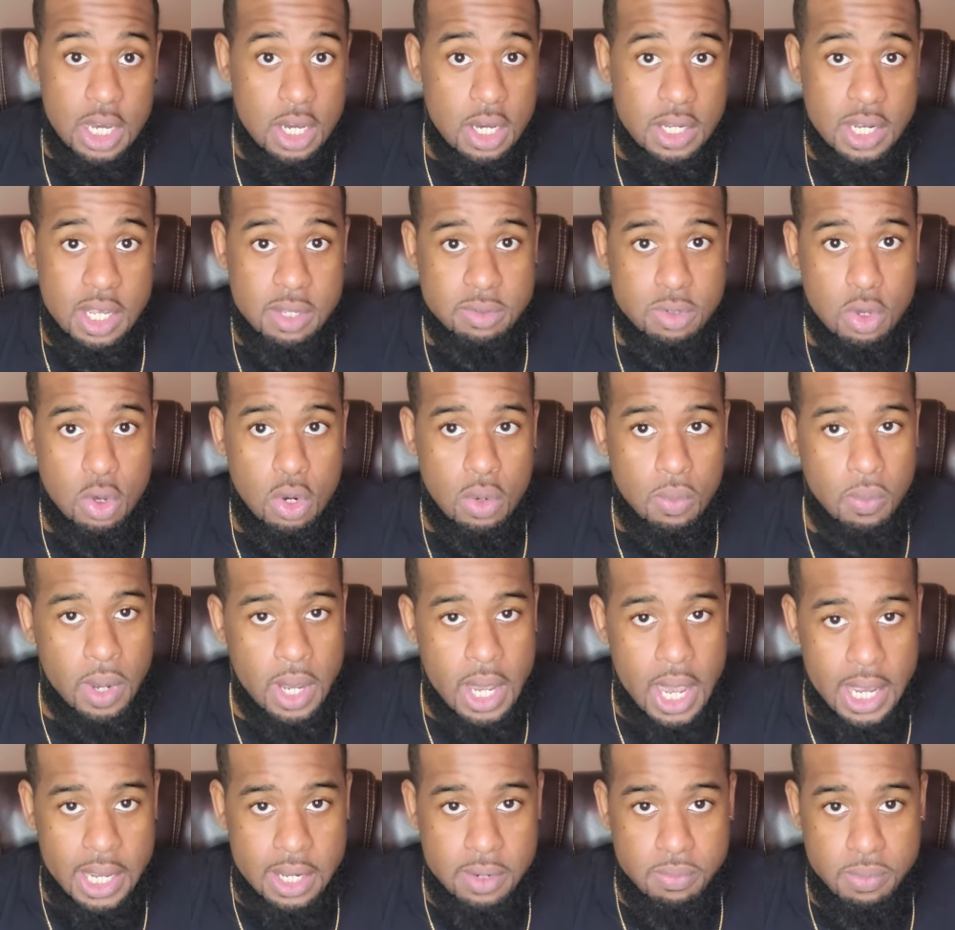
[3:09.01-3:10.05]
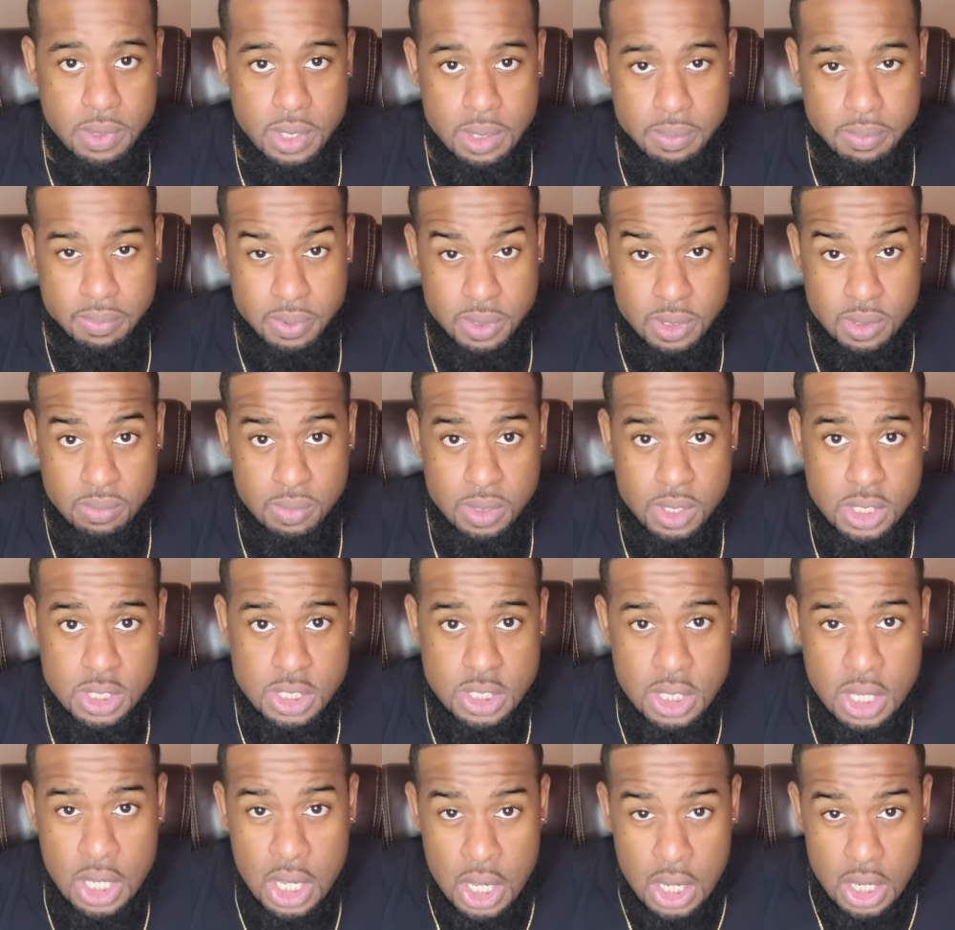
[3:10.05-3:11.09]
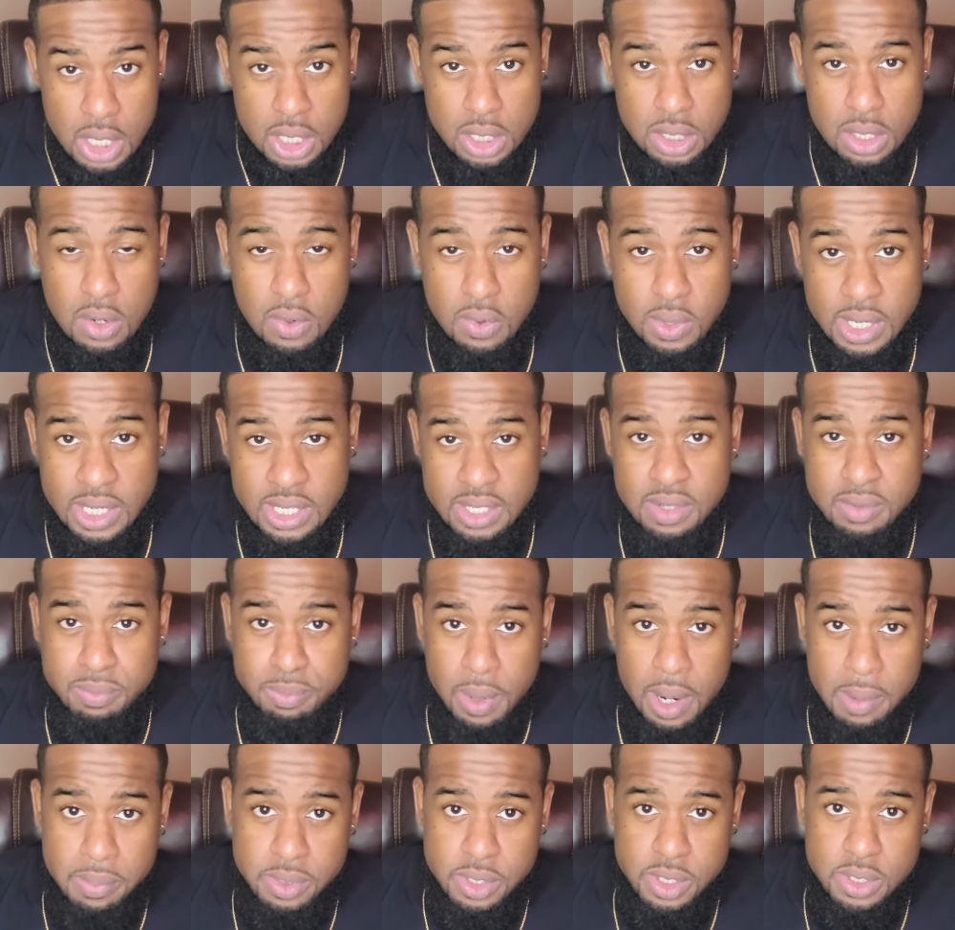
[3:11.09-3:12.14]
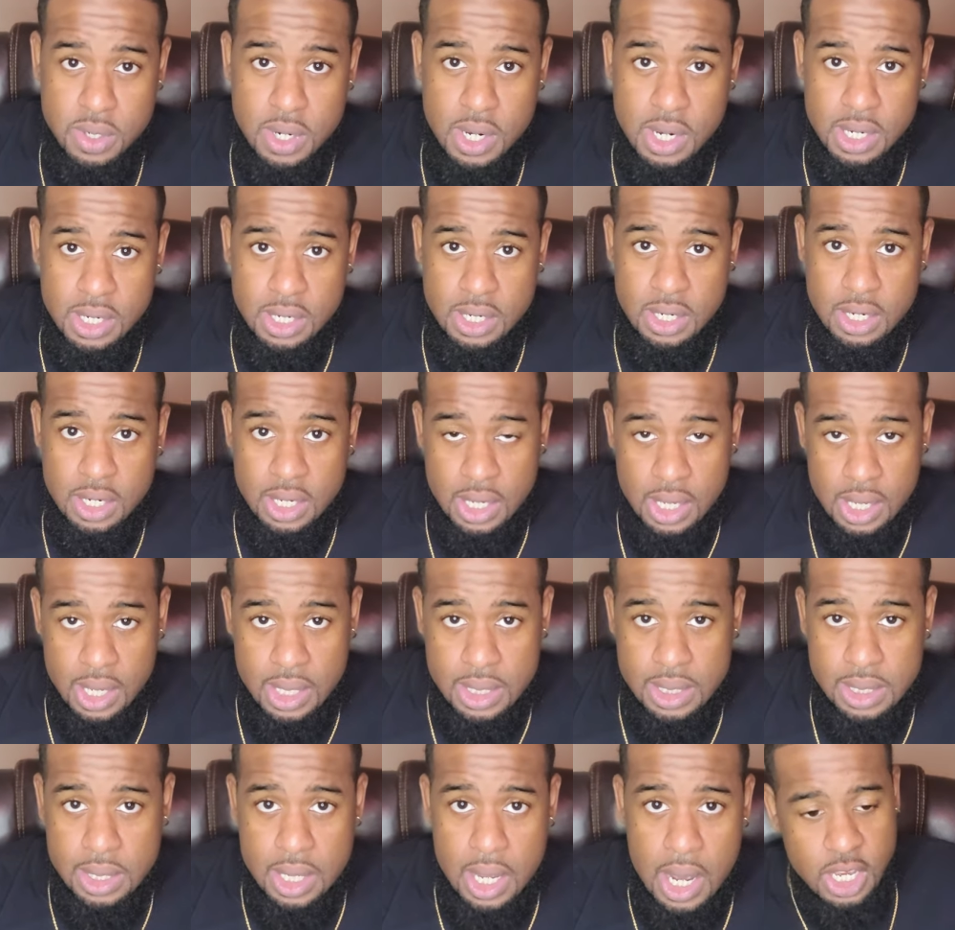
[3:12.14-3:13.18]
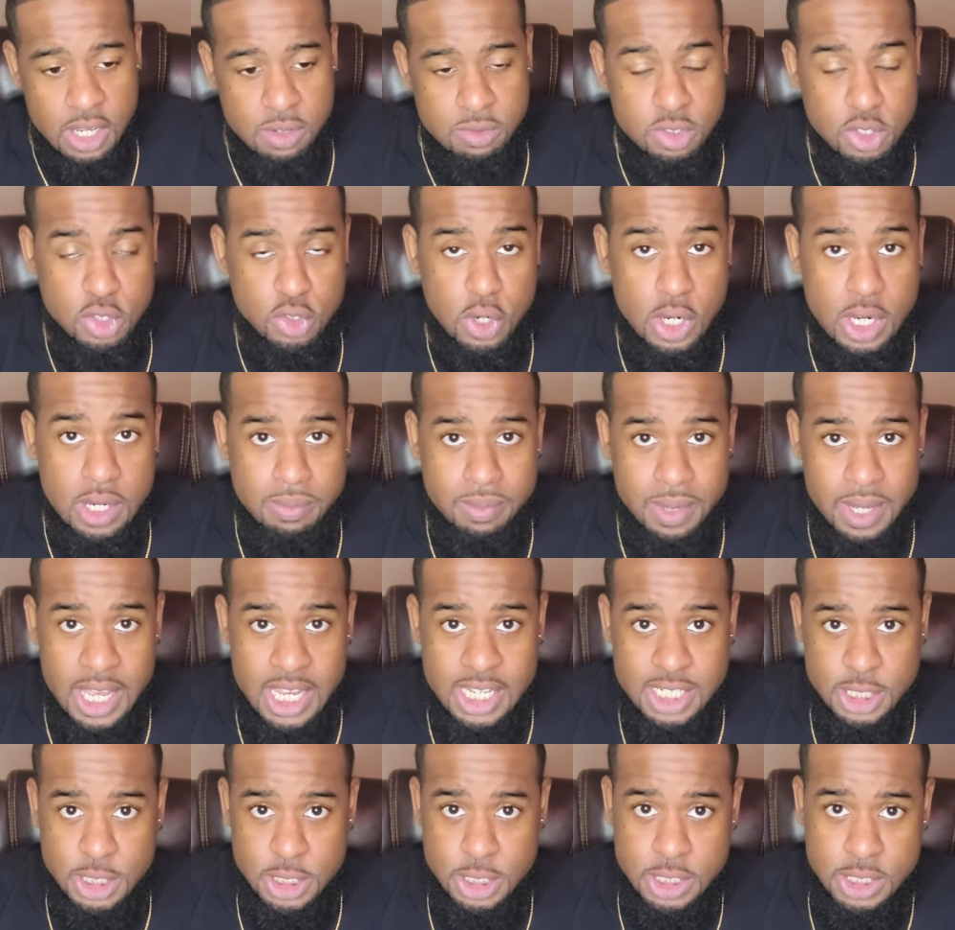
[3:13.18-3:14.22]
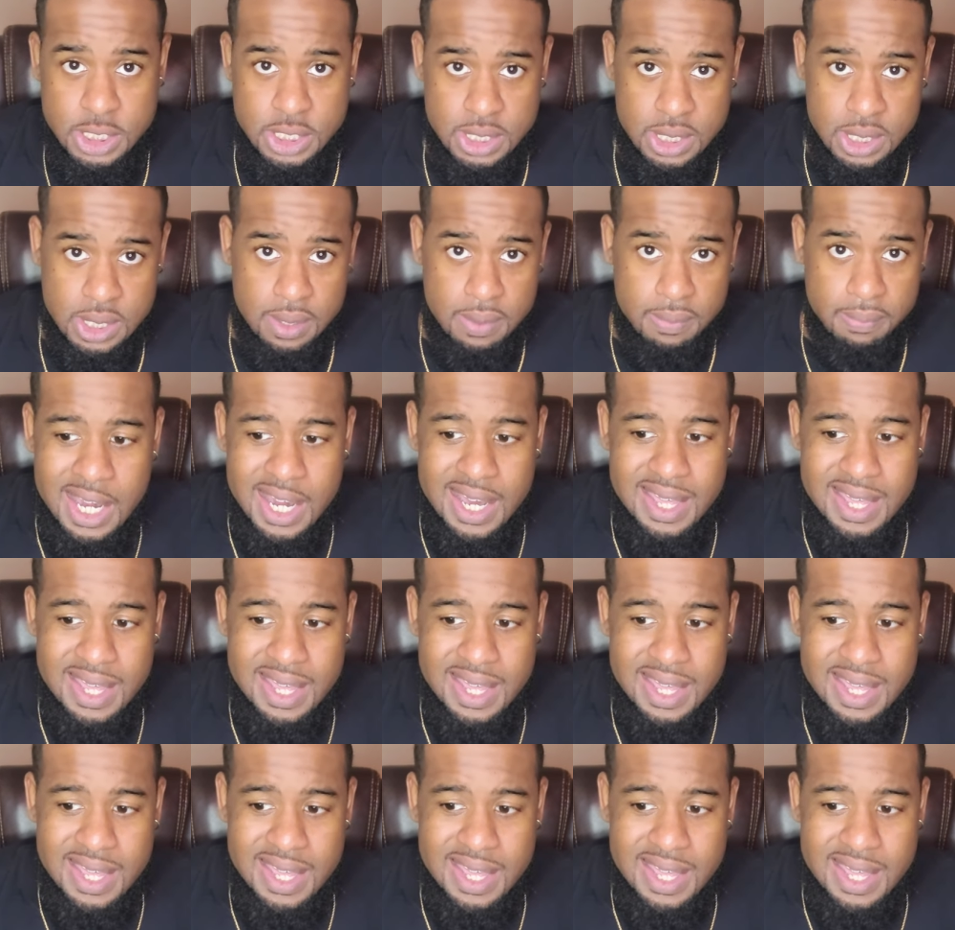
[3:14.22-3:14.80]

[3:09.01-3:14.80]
That was the only way I could really pretty much, you know, get the proper training in. It was straight glass gym.